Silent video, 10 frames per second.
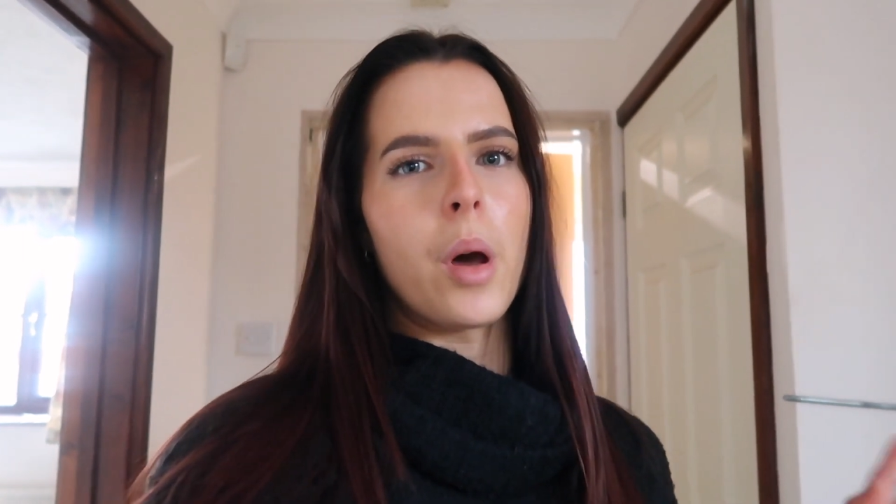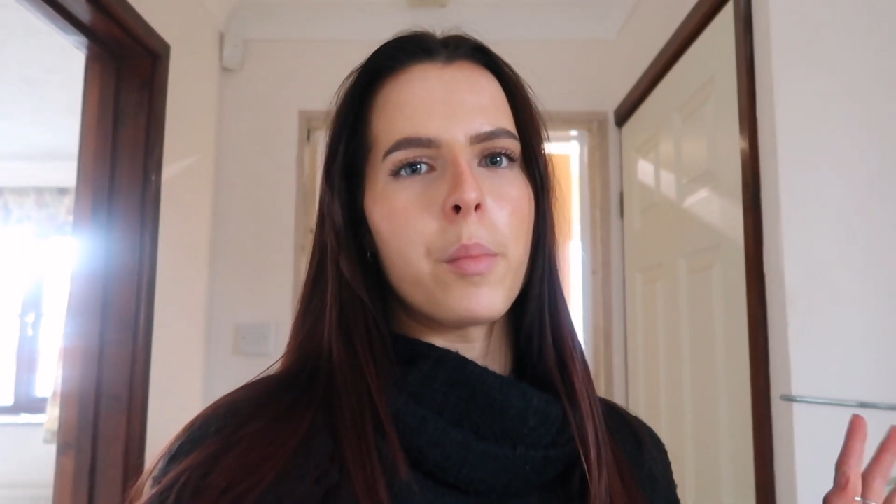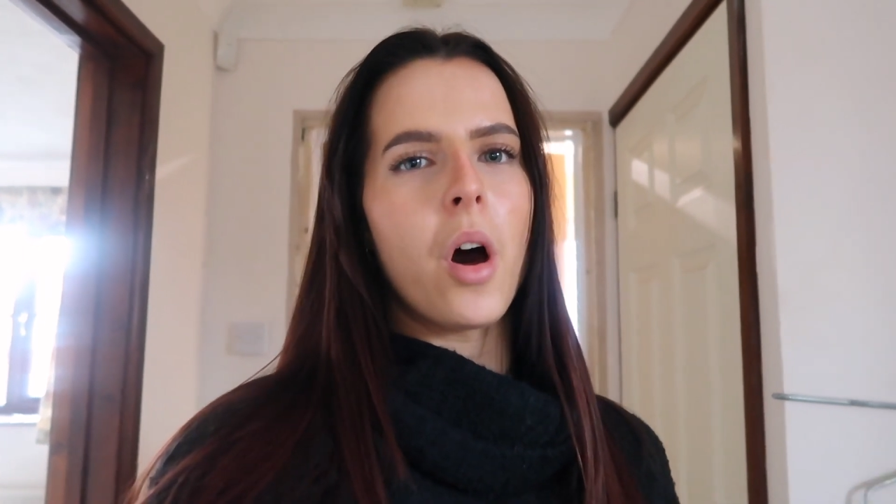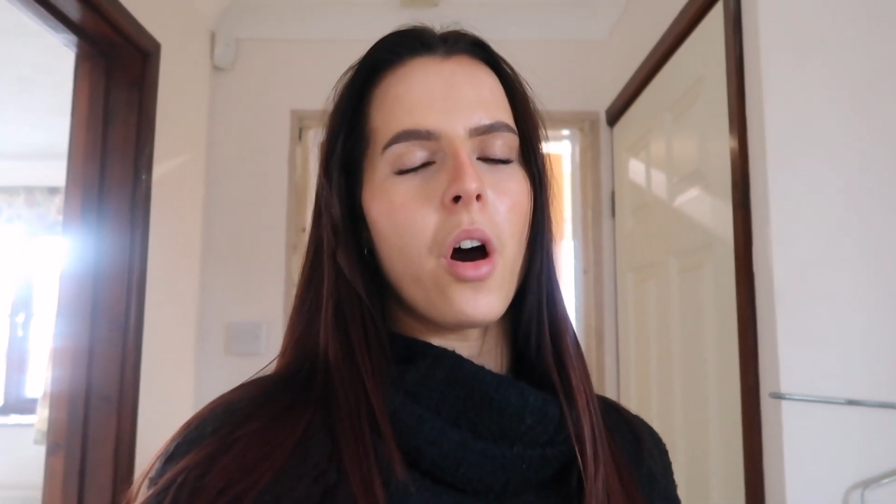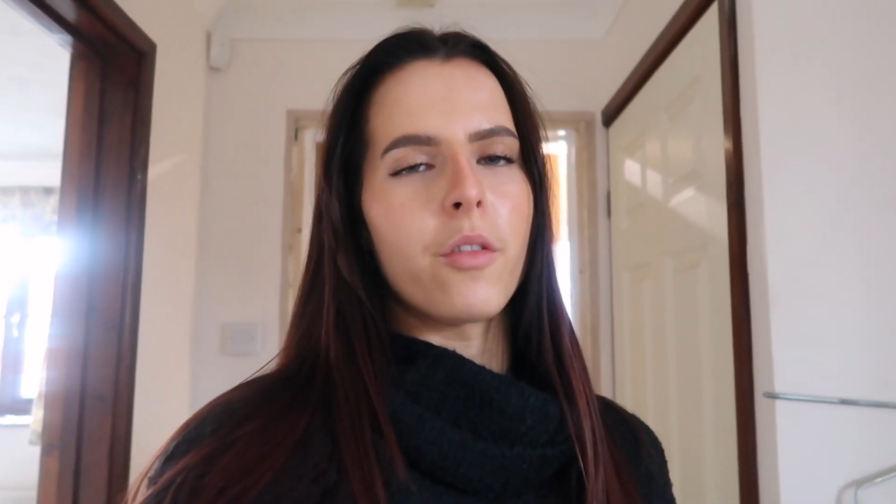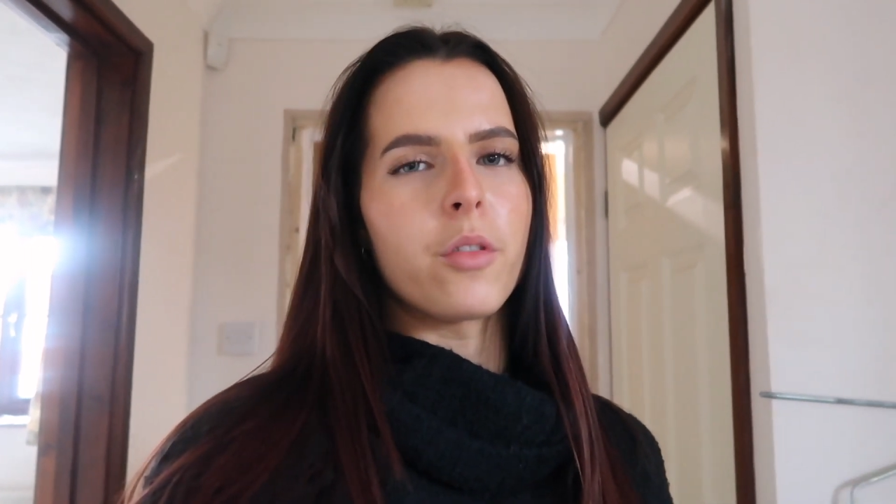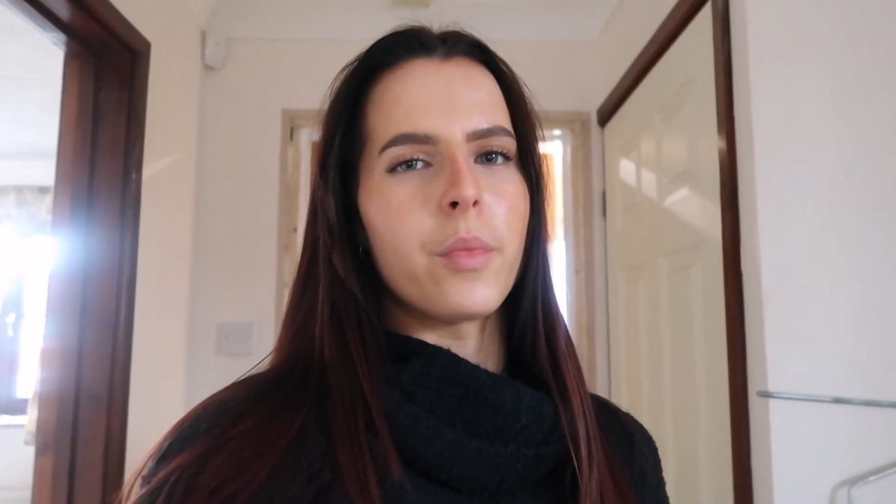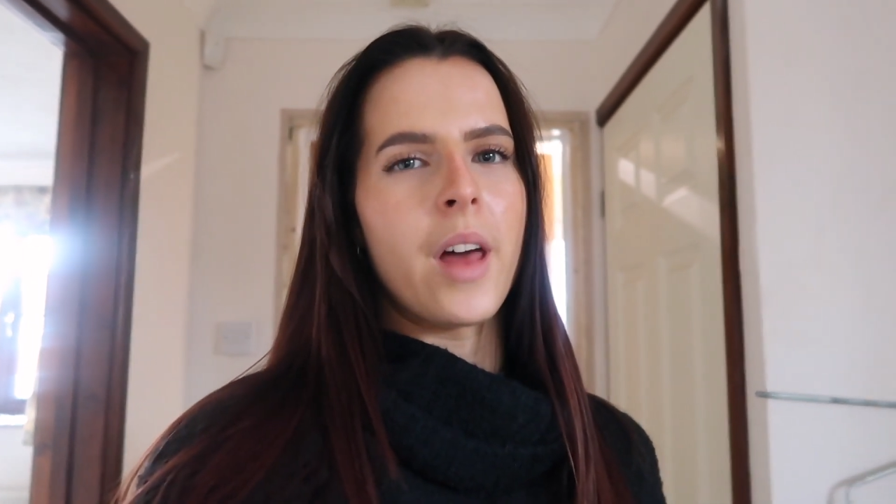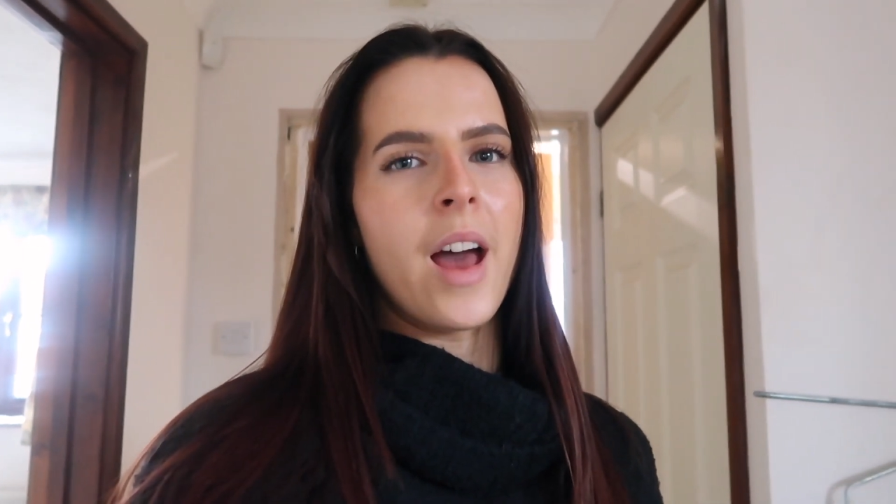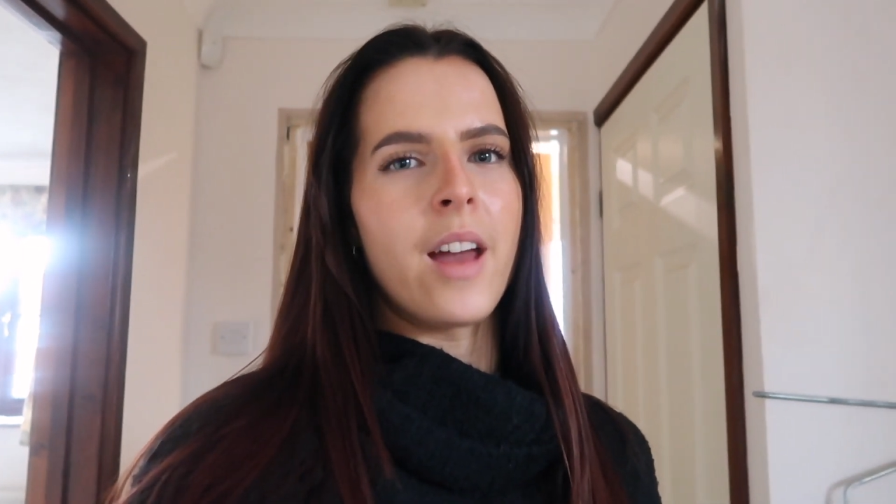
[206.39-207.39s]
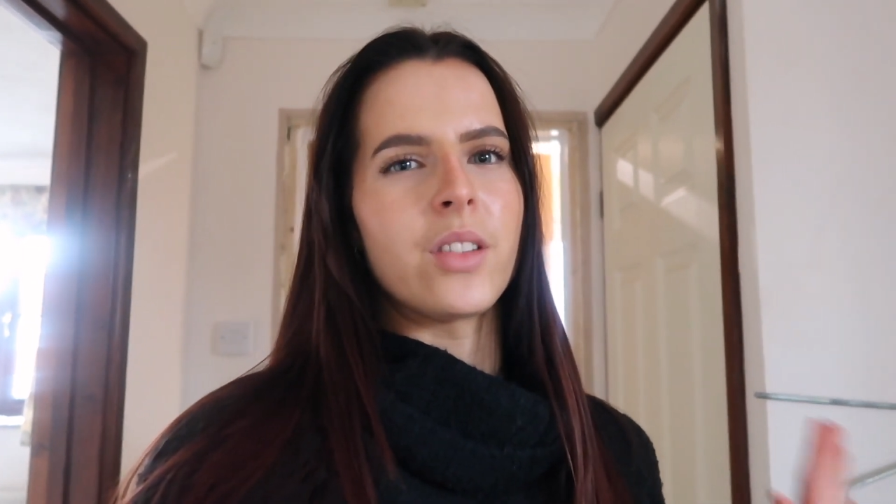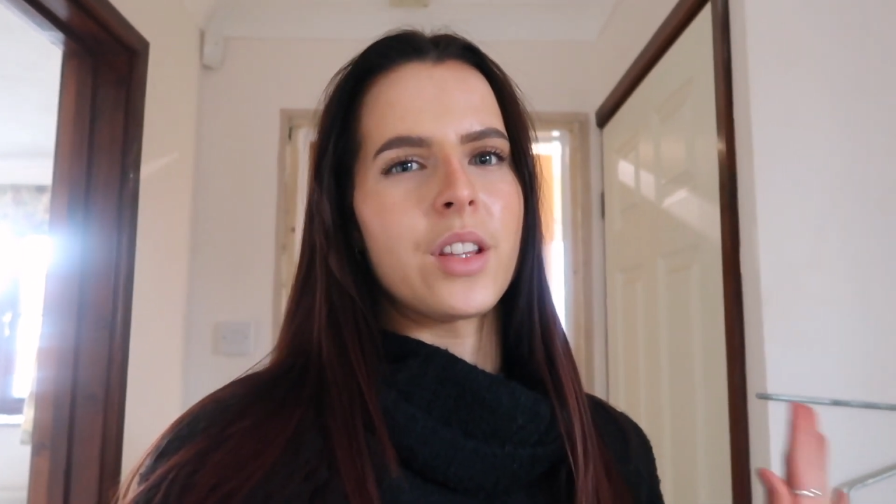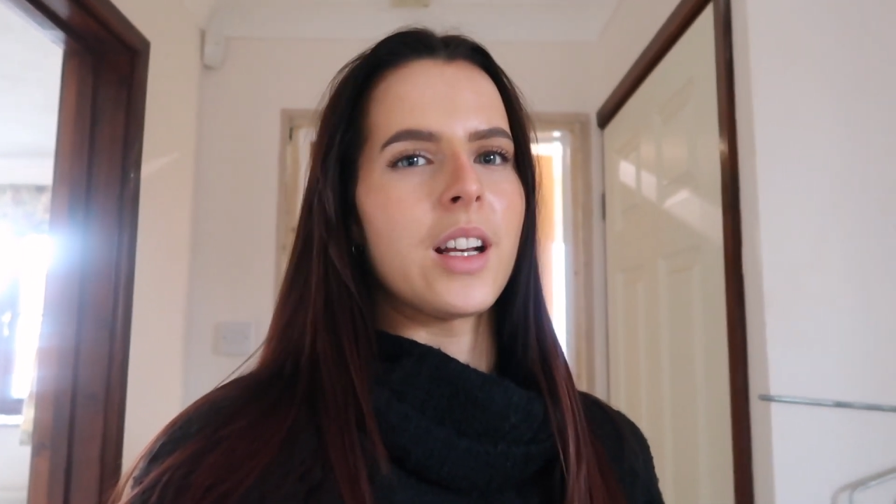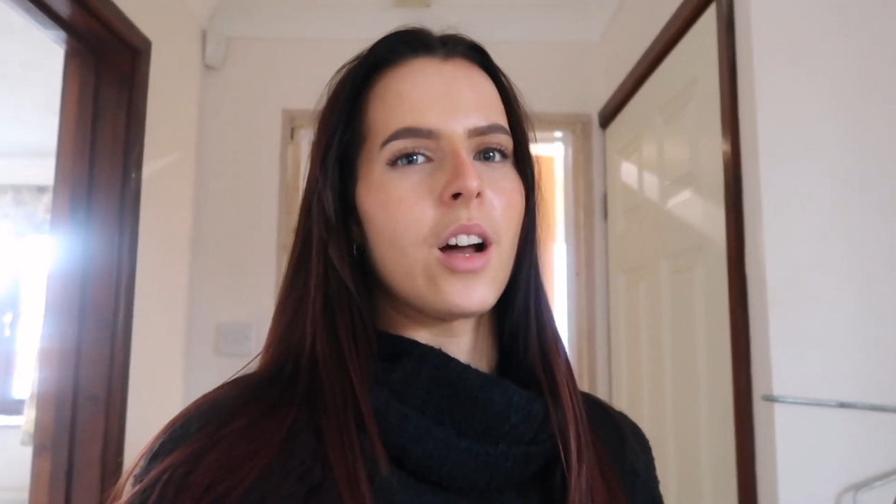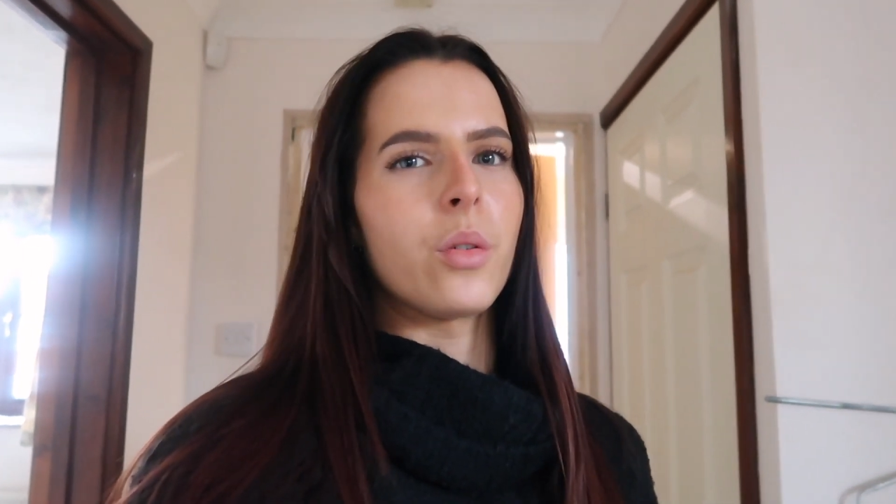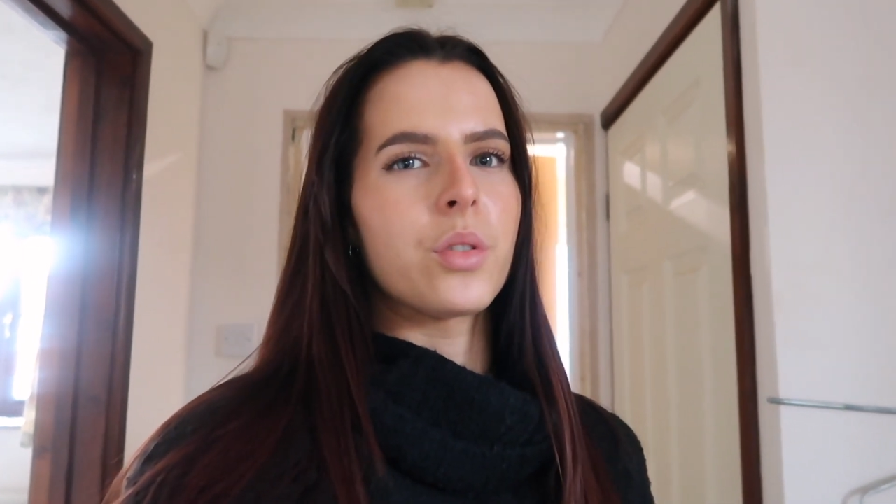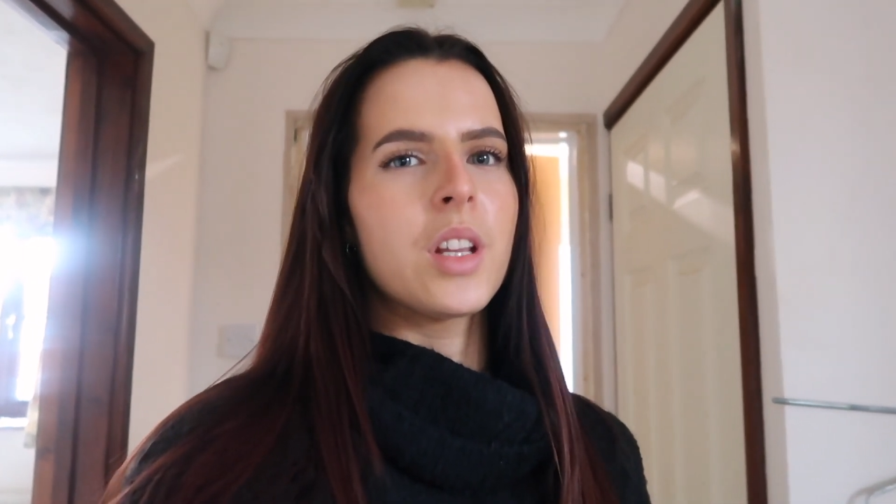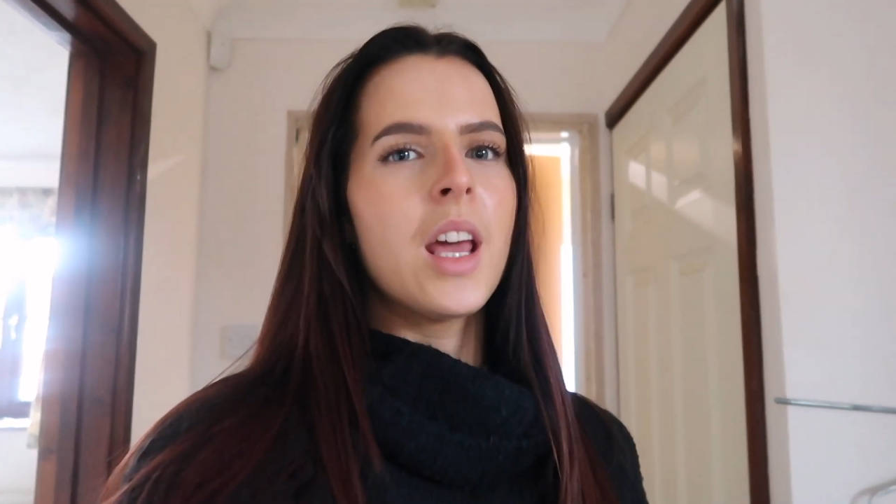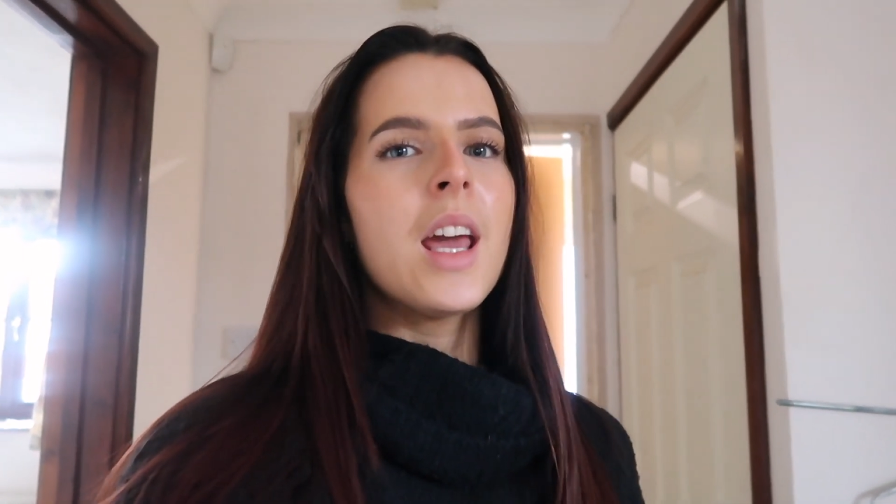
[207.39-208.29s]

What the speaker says: But apart from that, everything else